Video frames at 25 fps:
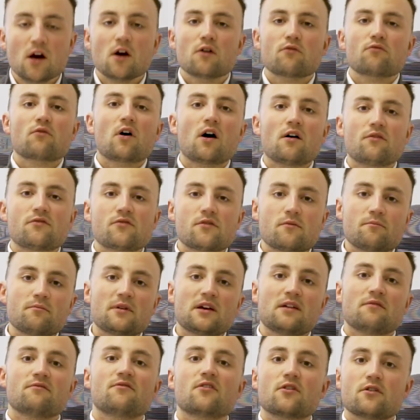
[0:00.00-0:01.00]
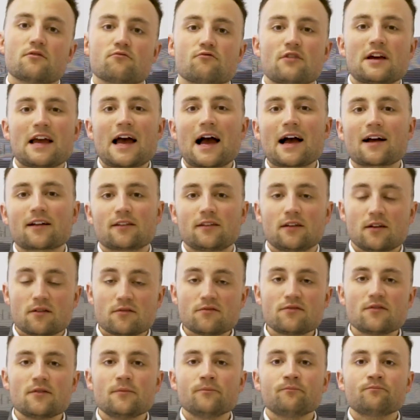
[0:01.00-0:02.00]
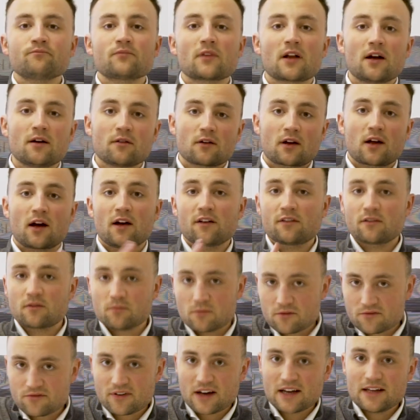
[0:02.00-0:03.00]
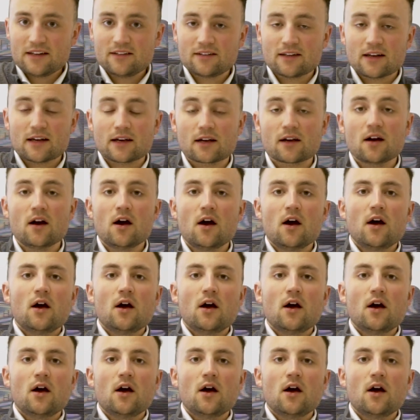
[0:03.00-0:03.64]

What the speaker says: rather than being very reactive and customer facing,